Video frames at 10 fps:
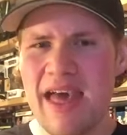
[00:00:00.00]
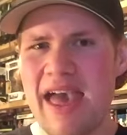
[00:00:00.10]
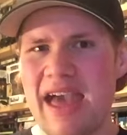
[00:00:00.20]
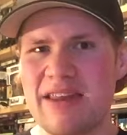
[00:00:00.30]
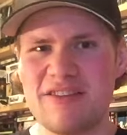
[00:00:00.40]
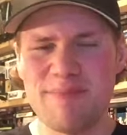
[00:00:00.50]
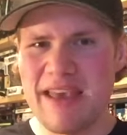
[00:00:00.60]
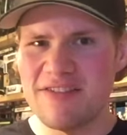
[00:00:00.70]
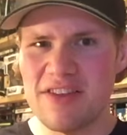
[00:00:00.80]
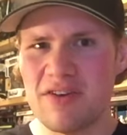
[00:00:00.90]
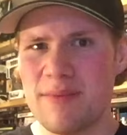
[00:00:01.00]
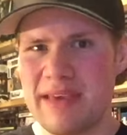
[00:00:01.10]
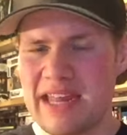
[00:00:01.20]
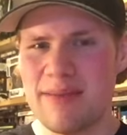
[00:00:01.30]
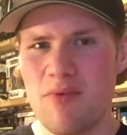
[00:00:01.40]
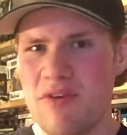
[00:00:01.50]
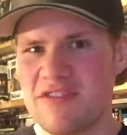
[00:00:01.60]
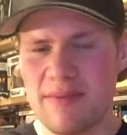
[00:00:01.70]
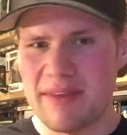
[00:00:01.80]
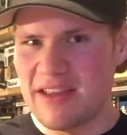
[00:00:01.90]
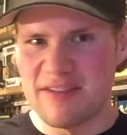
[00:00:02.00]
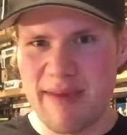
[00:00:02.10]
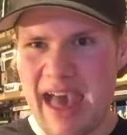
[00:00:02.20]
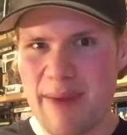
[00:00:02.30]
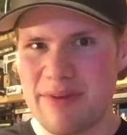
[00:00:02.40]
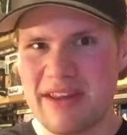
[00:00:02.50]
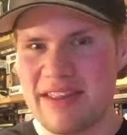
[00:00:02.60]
And it's basically, though, in the beginning of the movie, something ends up happening.